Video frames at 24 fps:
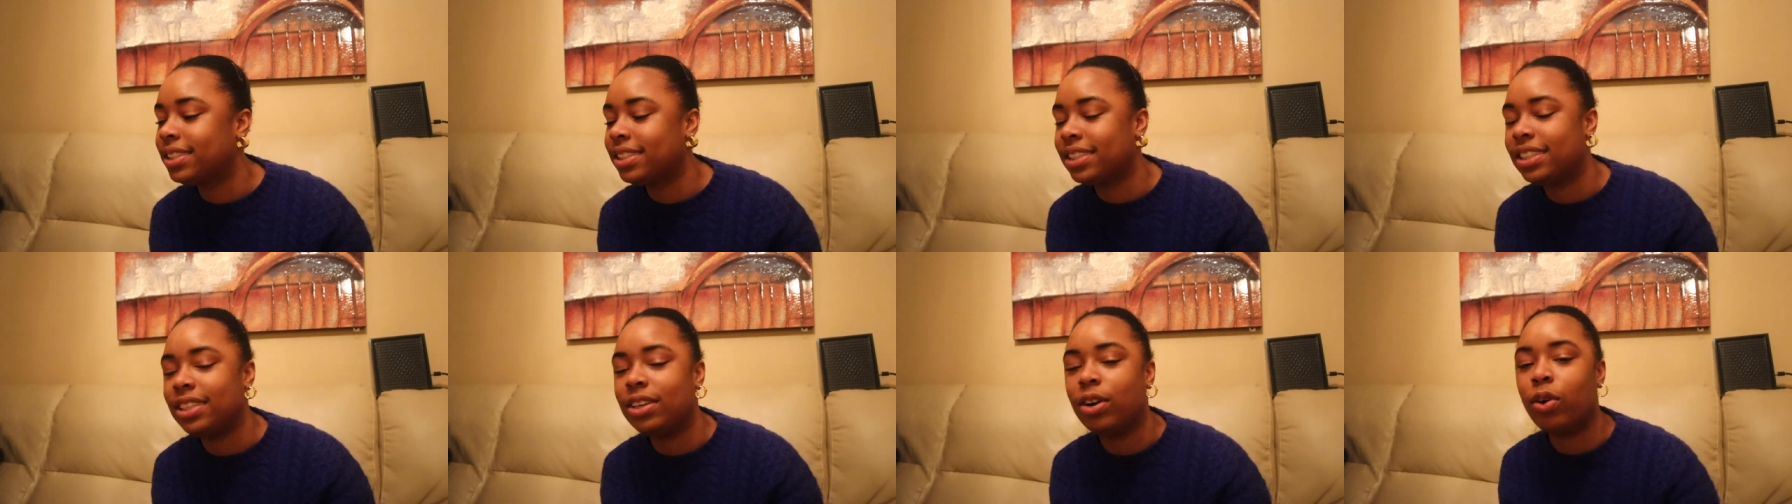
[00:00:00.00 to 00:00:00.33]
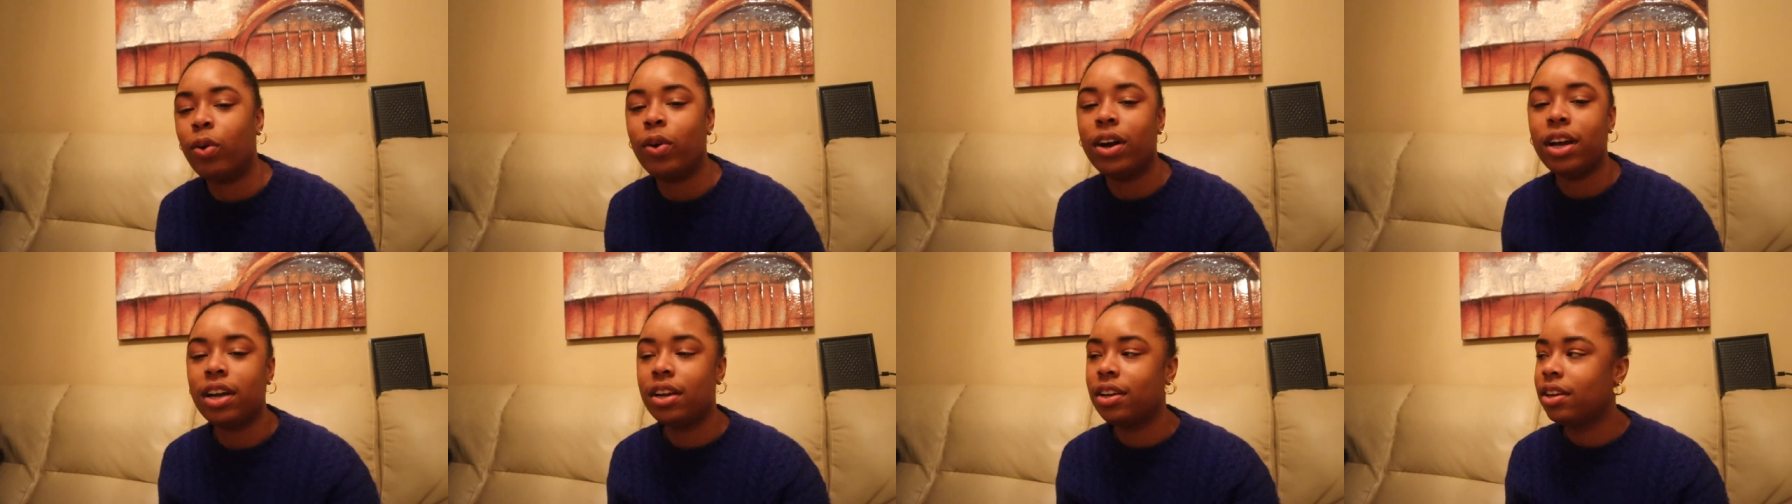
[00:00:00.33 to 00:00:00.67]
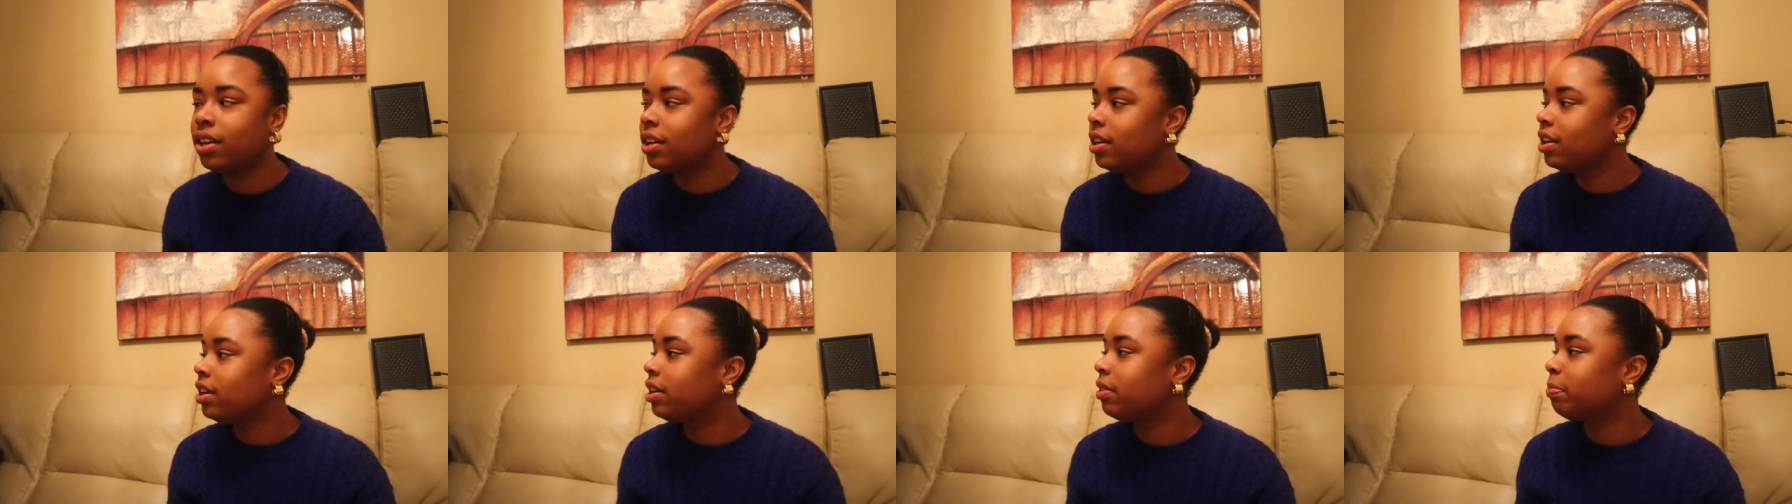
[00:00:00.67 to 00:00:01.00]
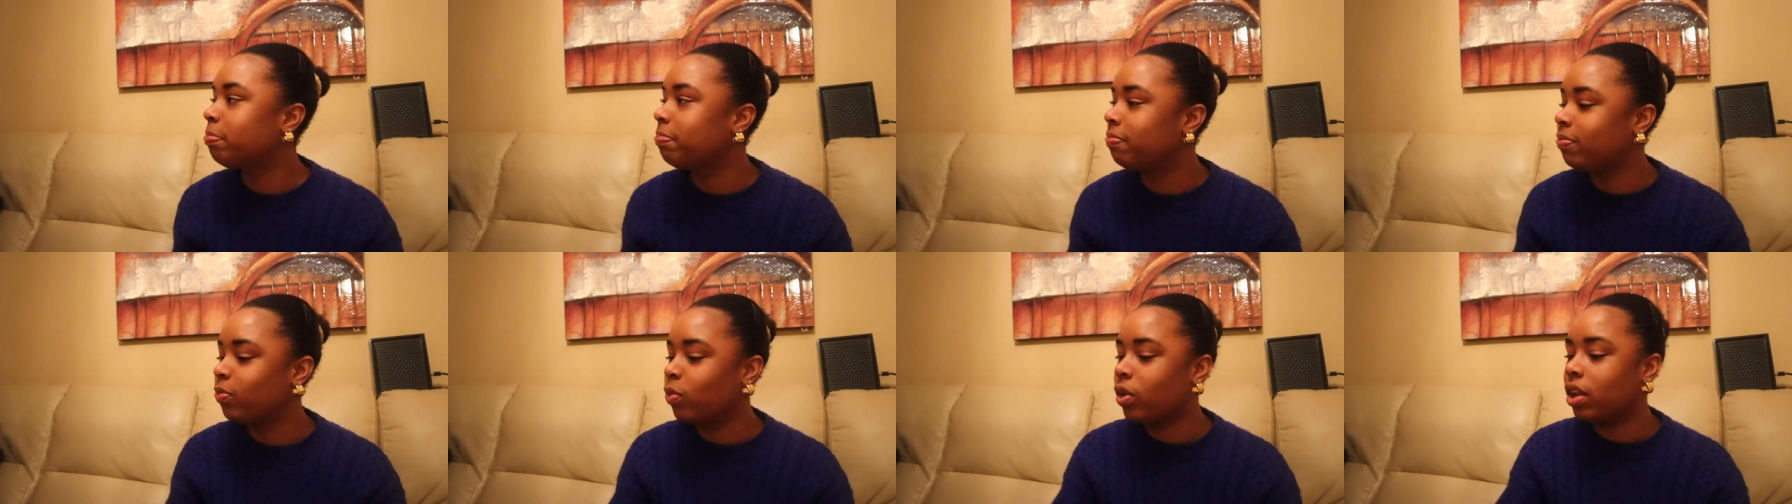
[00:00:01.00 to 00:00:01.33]
pizza. Your
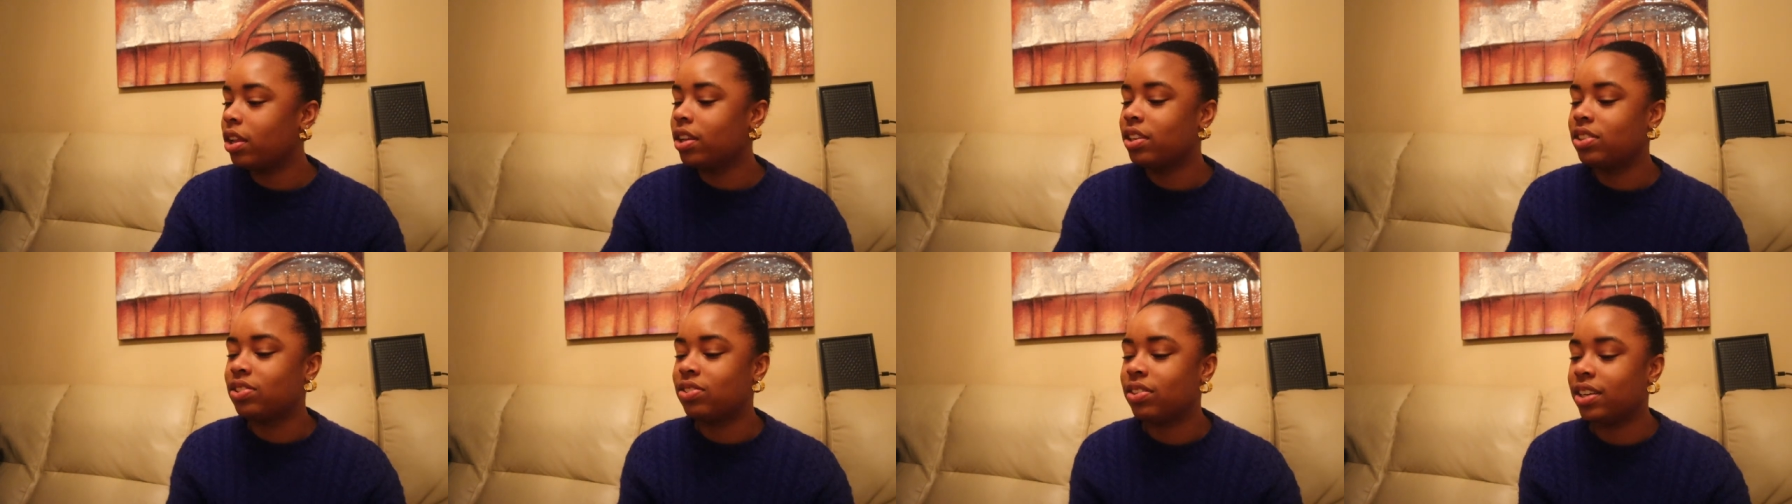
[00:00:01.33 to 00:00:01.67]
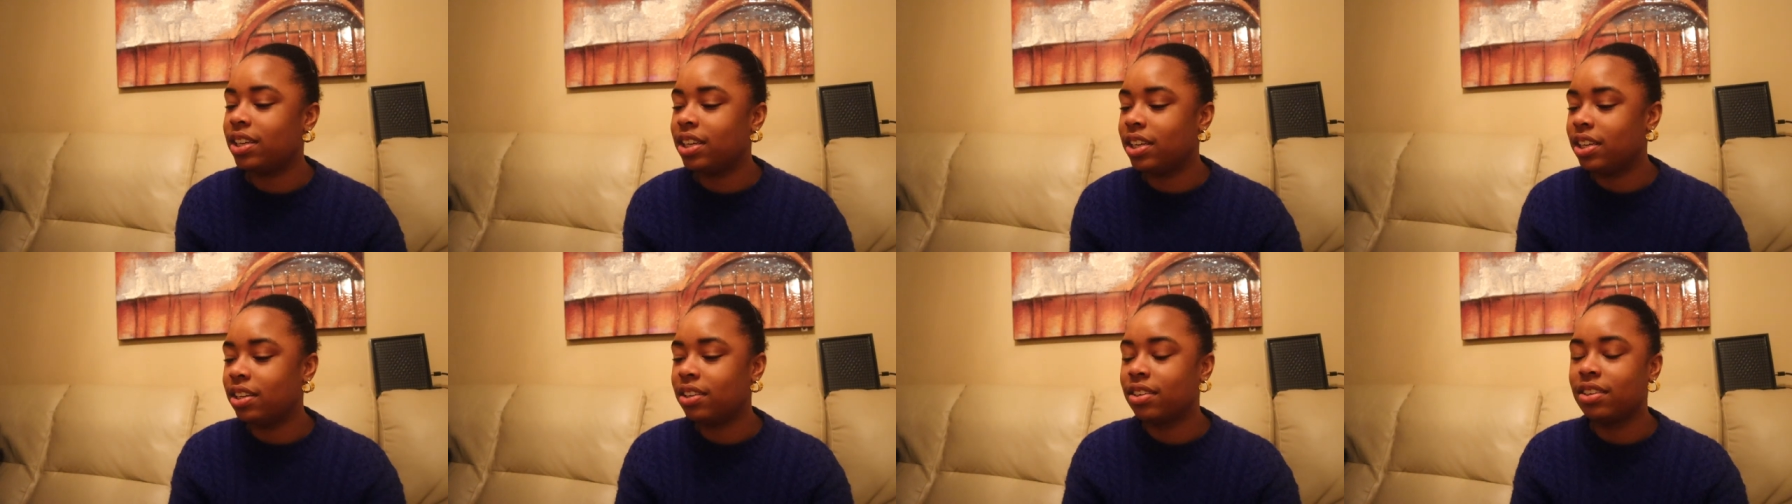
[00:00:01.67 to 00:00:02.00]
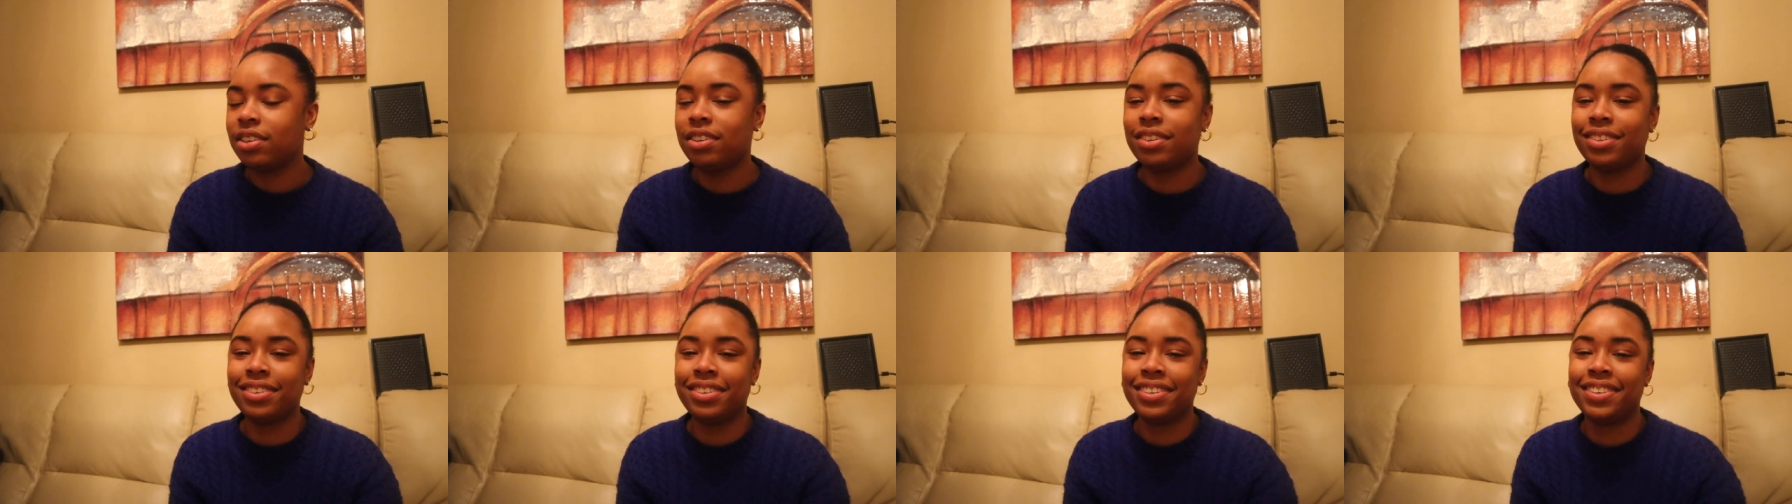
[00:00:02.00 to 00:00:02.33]
wallet's right here.